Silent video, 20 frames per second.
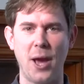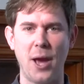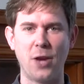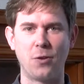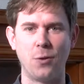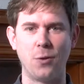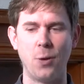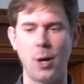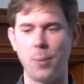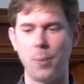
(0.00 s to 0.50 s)
I
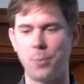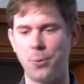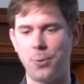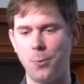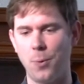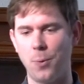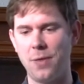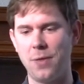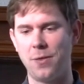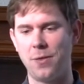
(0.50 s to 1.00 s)
grew up
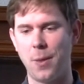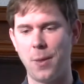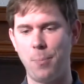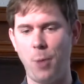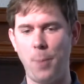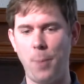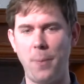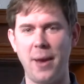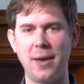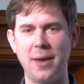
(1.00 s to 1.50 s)
with the
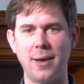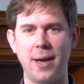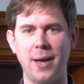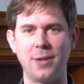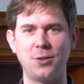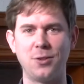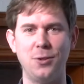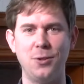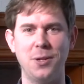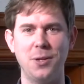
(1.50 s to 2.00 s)
Popeye
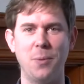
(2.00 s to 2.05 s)
cartoon.